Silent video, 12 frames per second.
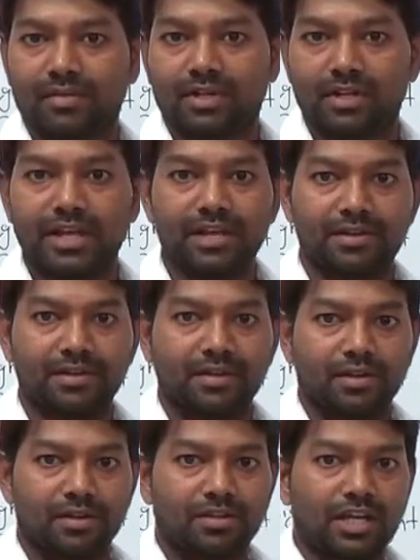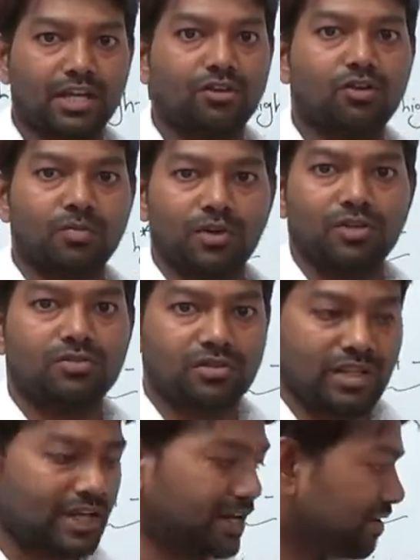right? They cannot produce
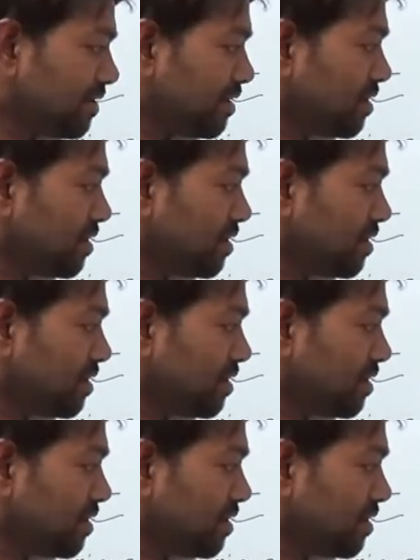light.